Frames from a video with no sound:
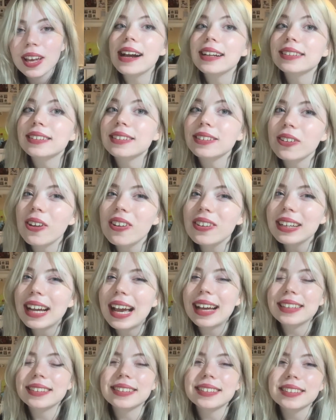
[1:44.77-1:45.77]
as long
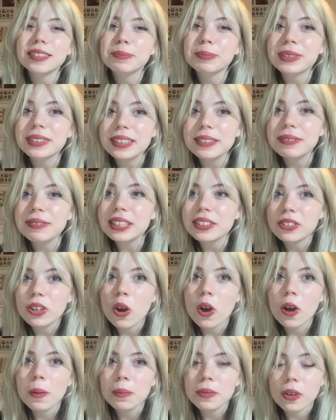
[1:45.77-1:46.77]
as the specific
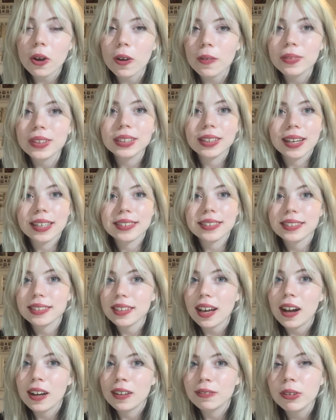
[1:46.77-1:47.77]
terms of the license
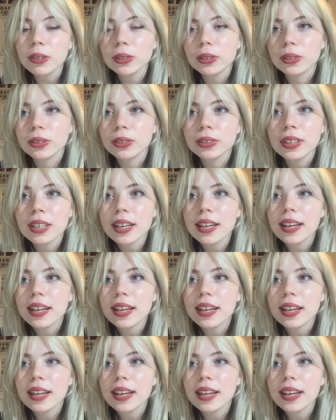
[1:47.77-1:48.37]
are followed.